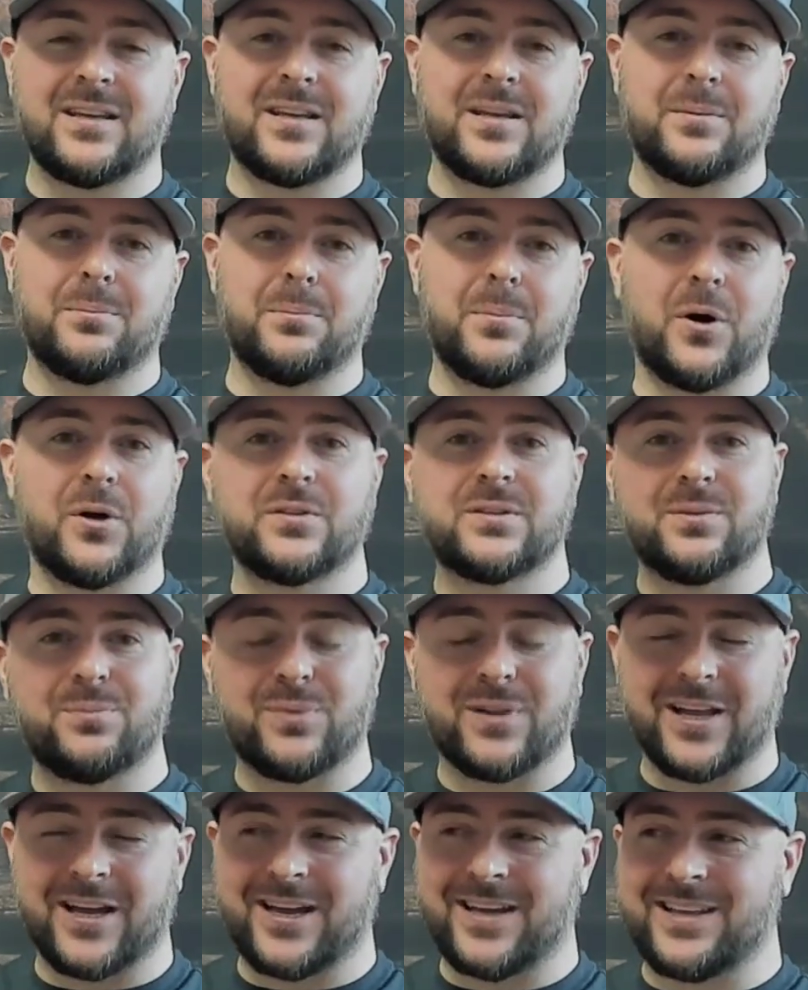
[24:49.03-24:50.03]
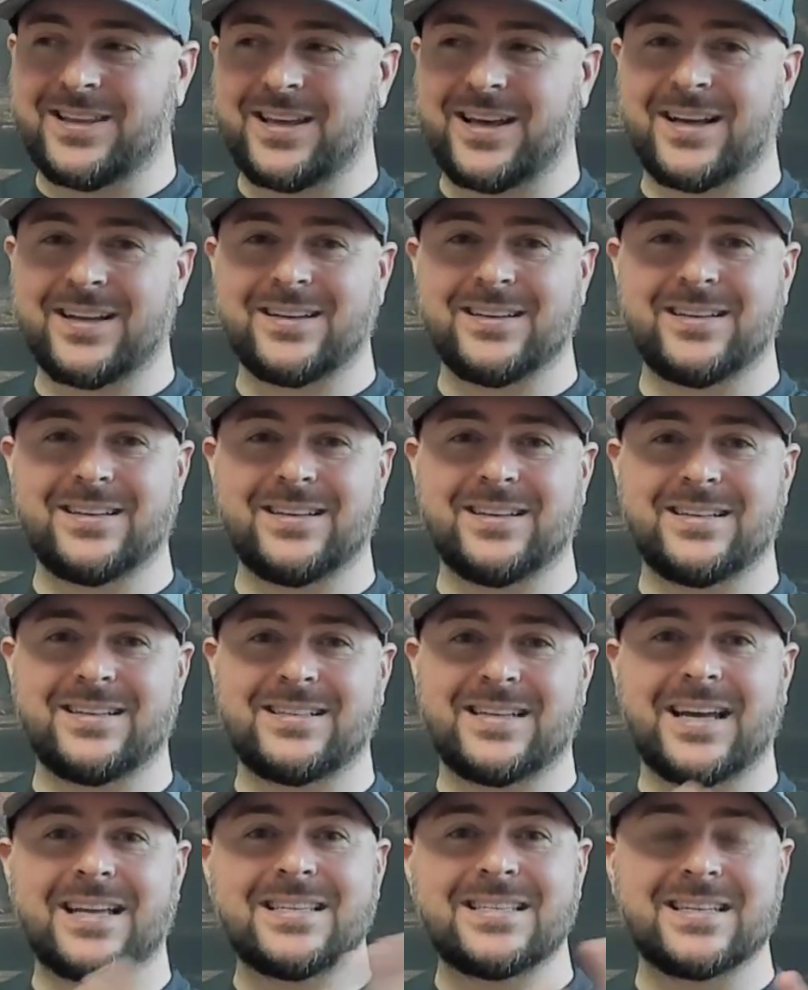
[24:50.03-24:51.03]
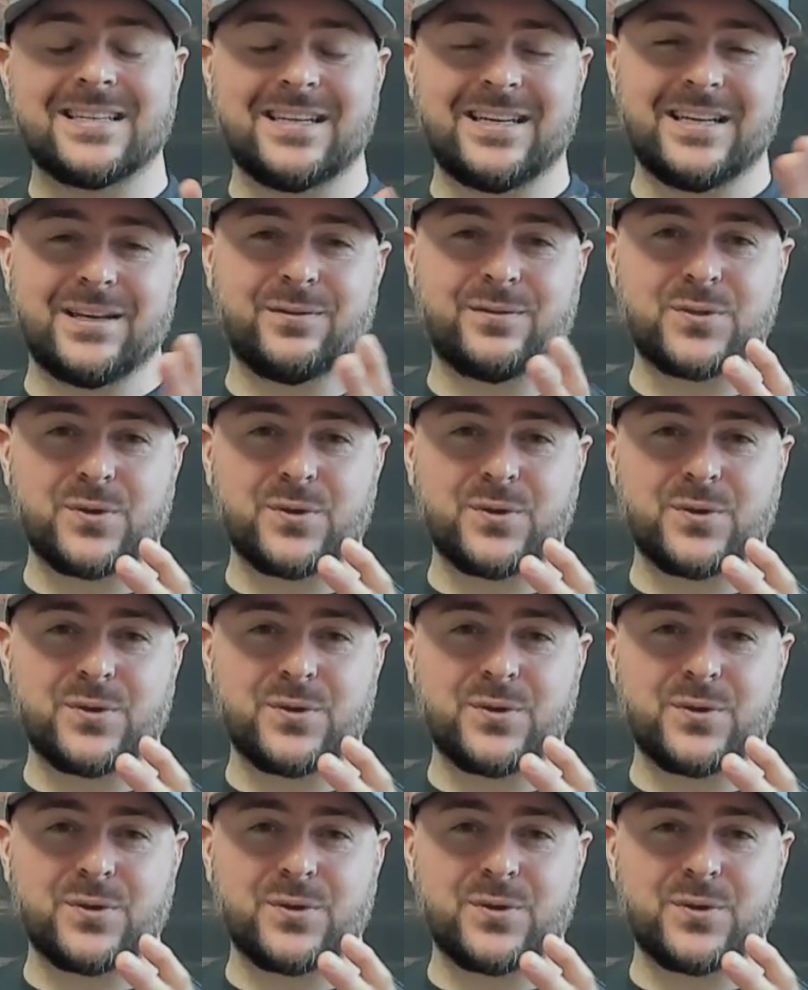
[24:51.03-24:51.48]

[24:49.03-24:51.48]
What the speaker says: multiply that intensity of